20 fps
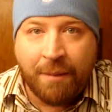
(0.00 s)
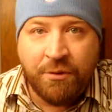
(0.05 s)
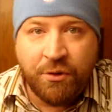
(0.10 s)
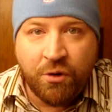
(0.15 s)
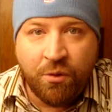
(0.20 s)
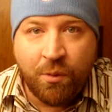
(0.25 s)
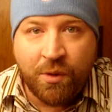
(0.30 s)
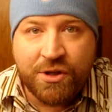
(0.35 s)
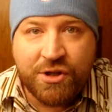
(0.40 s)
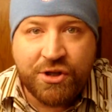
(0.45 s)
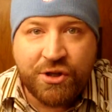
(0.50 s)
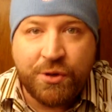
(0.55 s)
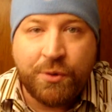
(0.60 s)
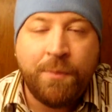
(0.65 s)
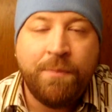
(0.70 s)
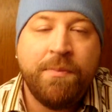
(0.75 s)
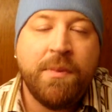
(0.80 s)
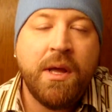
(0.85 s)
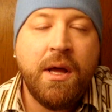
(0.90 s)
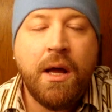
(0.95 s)
I'm doing one
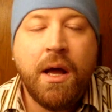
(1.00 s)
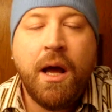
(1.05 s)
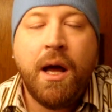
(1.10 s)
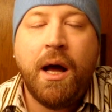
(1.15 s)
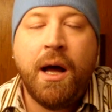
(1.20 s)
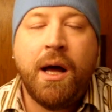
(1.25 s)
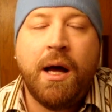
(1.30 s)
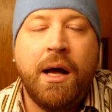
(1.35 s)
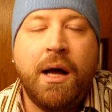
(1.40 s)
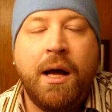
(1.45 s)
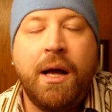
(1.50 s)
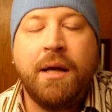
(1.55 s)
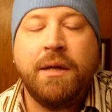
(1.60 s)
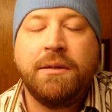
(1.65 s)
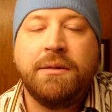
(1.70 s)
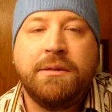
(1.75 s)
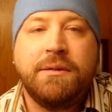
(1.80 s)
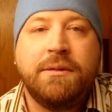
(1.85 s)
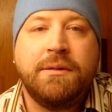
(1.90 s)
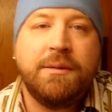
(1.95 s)
too.
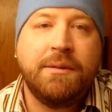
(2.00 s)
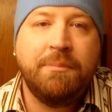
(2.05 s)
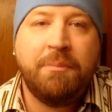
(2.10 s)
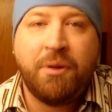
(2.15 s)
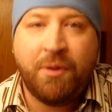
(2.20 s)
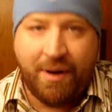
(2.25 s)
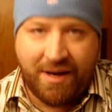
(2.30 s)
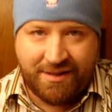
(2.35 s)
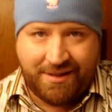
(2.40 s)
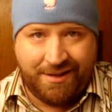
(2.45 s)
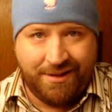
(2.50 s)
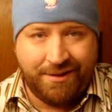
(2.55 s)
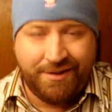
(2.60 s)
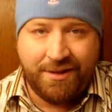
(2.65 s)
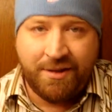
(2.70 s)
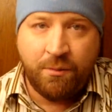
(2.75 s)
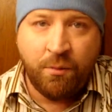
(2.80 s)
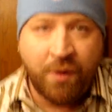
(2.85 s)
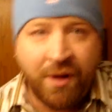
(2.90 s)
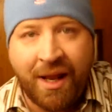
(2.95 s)
Perez
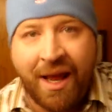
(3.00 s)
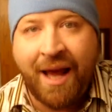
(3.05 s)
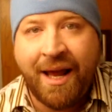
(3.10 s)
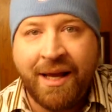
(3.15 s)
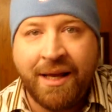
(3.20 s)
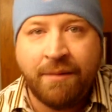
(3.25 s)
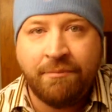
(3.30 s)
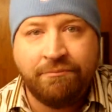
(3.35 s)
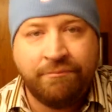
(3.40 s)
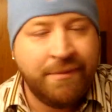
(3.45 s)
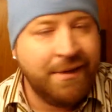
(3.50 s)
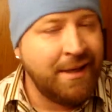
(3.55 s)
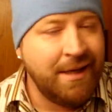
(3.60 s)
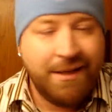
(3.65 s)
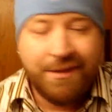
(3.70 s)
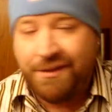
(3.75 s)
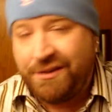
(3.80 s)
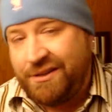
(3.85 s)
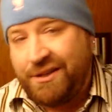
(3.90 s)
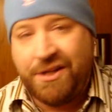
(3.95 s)
Hilton and Will I Am.
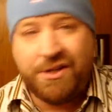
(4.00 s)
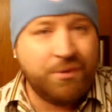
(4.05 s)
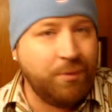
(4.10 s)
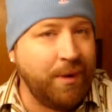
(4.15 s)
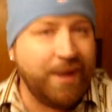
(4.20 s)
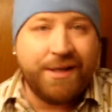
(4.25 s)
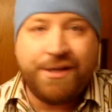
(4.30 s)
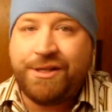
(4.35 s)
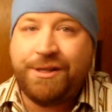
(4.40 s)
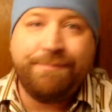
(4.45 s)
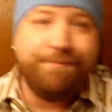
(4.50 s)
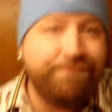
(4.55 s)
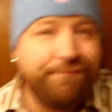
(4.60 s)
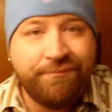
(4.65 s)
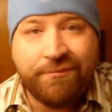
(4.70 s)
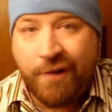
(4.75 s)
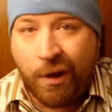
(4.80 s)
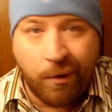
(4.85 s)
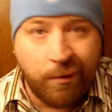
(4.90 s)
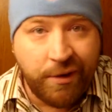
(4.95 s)
The situation,
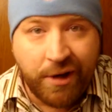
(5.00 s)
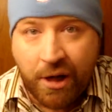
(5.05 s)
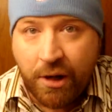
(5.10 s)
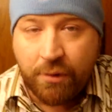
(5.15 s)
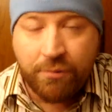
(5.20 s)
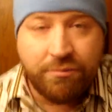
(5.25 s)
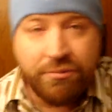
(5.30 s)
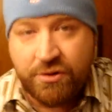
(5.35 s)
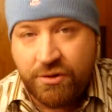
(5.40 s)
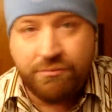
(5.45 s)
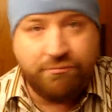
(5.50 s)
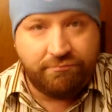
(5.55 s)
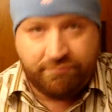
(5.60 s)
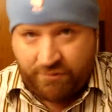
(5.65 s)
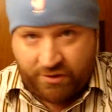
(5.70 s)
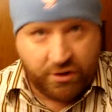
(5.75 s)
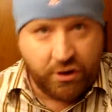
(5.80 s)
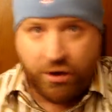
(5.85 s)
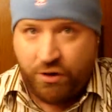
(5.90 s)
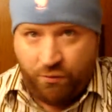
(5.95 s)
don't know.
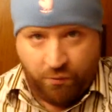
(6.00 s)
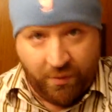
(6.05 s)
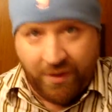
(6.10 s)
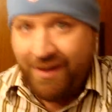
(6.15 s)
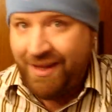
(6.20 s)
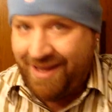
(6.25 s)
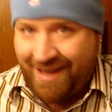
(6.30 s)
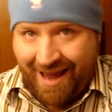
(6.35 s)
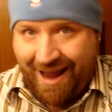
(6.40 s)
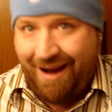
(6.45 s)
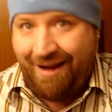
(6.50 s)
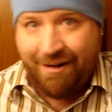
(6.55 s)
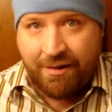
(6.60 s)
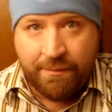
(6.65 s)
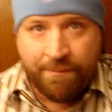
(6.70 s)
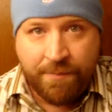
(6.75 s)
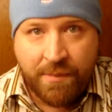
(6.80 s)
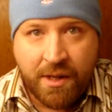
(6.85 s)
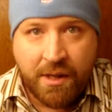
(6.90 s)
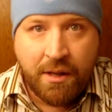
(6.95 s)
Couldn't really
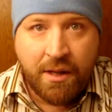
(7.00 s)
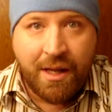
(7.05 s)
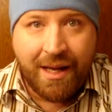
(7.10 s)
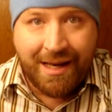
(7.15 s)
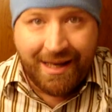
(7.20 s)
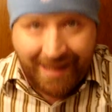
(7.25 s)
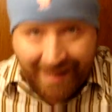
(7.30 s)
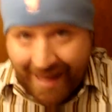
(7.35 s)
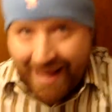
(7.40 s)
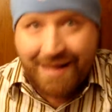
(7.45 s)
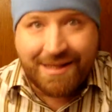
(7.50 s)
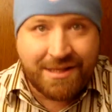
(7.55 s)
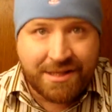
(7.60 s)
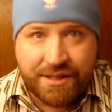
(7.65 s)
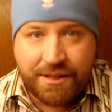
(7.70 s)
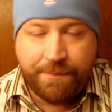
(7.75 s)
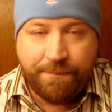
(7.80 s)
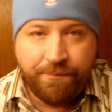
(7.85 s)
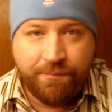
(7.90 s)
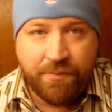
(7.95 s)
care
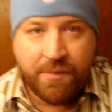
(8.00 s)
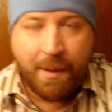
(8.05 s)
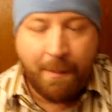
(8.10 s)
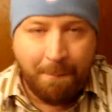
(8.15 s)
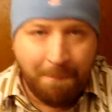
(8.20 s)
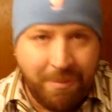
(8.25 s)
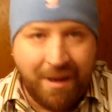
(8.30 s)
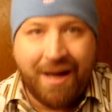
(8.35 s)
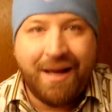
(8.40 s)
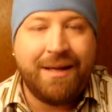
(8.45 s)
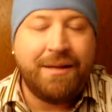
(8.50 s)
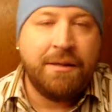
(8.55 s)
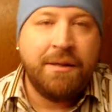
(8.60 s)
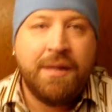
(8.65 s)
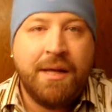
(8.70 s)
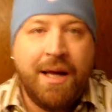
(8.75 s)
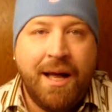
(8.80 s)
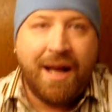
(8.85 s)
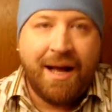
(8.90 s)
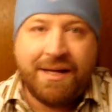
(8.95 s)
less.
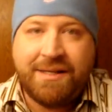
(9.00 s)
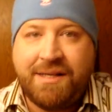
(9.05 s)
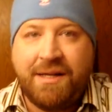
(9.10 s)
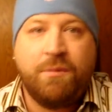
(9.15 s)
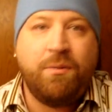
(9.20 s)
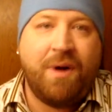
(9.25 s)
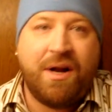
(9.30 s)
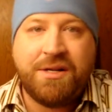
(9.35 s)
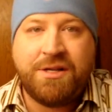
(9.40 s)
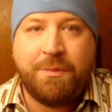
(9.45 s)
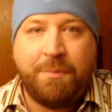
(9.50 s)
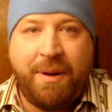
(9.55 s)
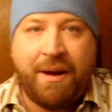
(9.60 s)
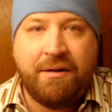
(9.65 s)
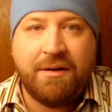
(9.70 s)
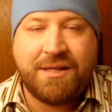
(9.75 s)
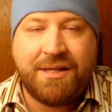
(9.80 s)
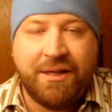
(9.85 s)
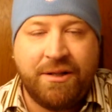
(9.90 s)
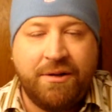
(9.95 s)
But I did watch the
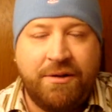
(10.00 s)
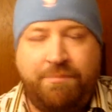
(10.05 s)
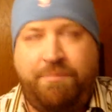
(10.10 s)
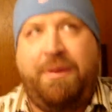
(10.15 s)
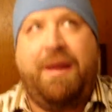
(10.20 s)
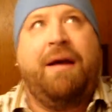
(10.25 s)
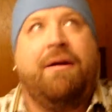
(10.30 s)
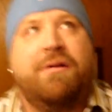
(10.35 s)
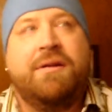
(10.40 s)
Perez Hilton.